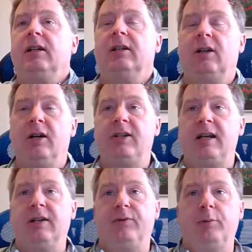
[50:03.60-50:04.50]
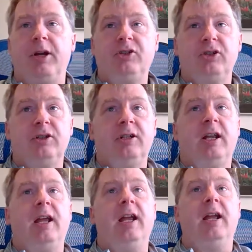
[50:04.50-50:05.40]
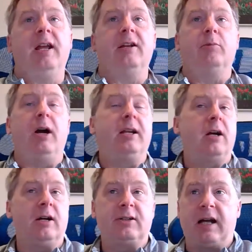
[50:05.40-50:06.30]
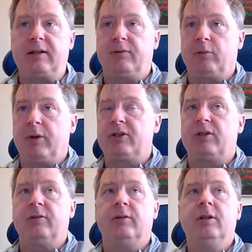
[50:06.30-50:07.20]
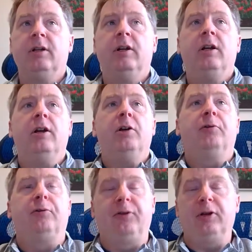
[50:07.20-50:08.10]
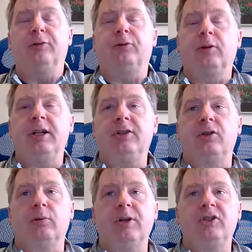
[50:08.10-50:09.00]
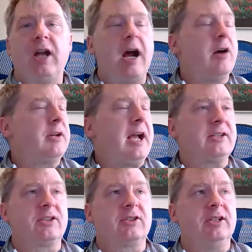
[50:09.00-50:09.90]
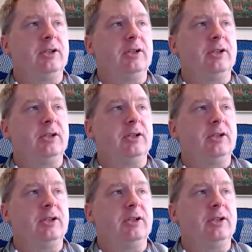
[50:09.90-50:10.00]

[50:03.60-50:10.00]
contact information and my contact information. Feel free to reach out, ask us any